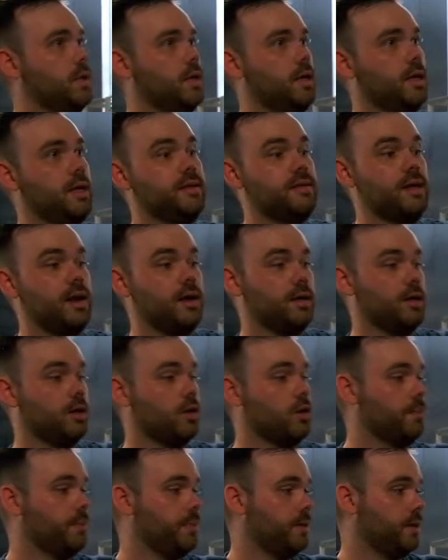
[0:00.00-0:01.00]
Italian
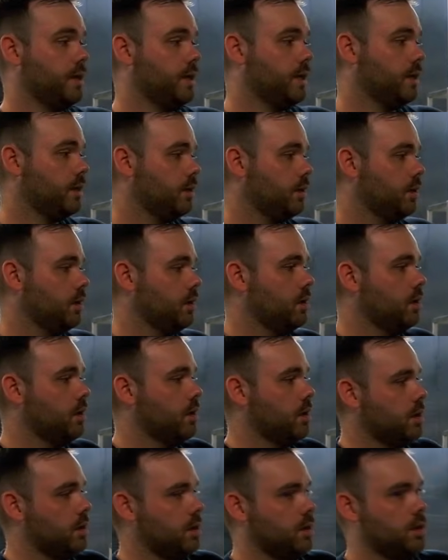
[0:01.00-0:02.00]
company.
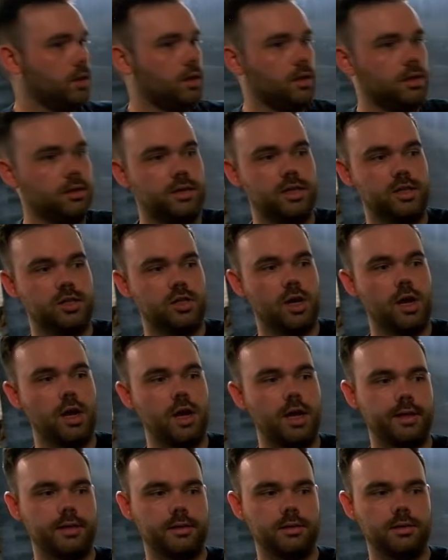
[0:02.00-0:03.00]
This
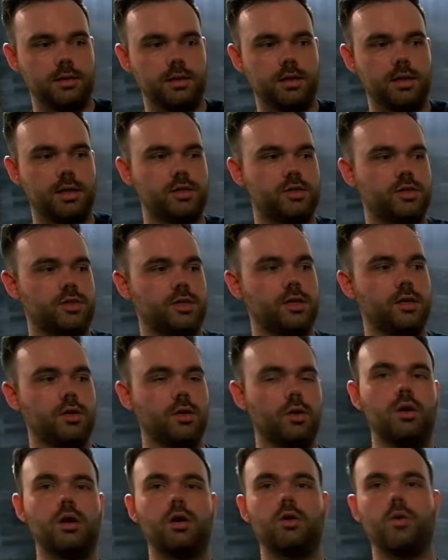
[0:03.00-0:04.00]
line is still
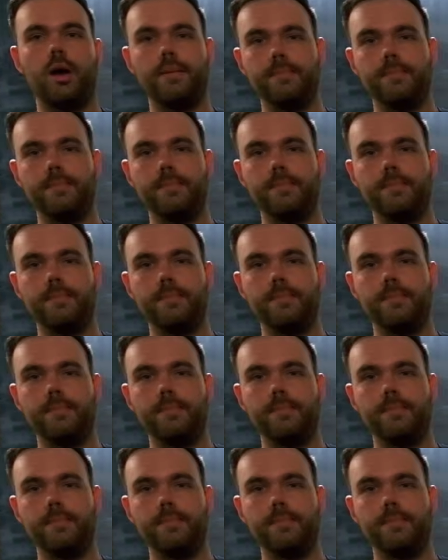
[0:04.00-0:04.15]
quite